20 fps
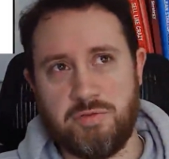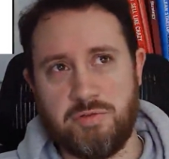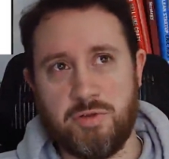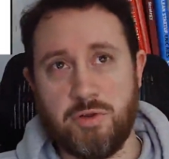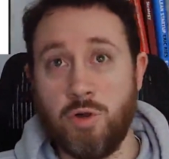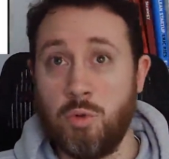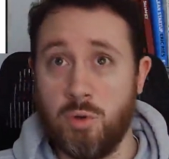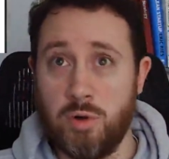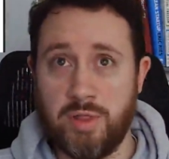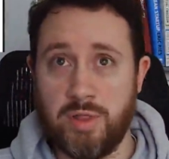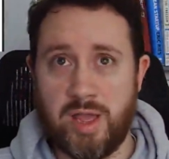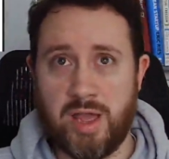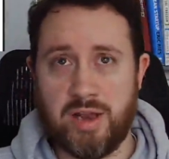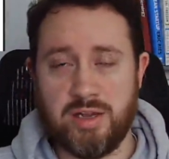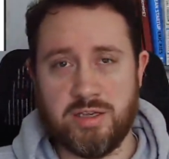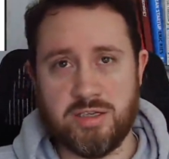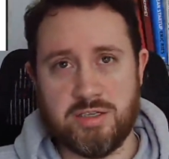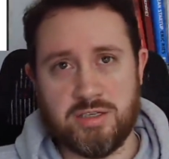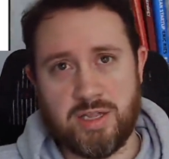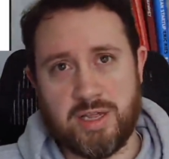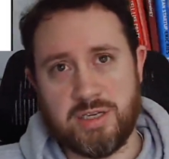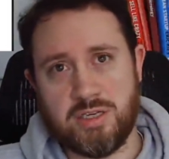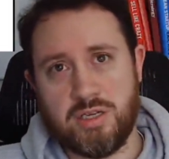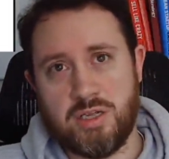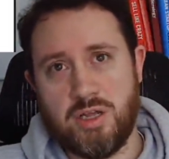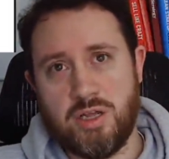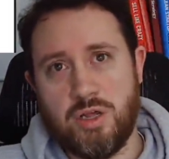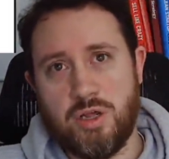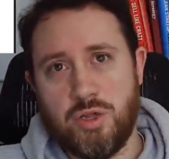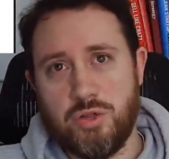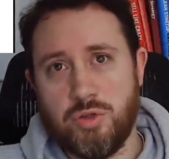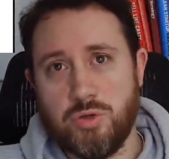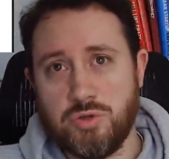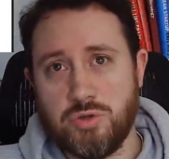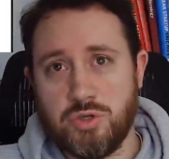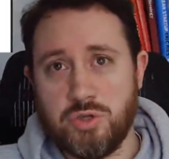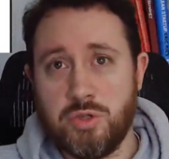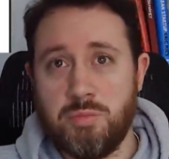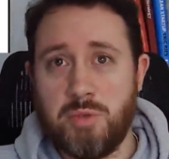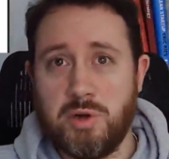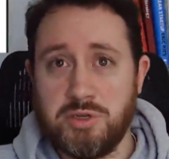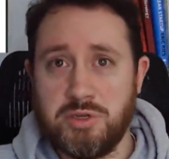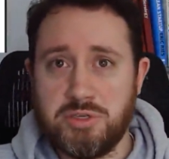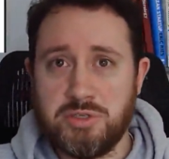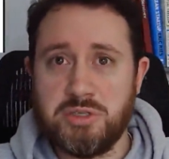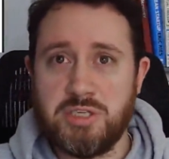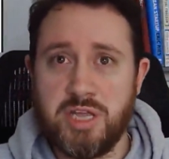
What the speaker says: you know where that is, those are the muscles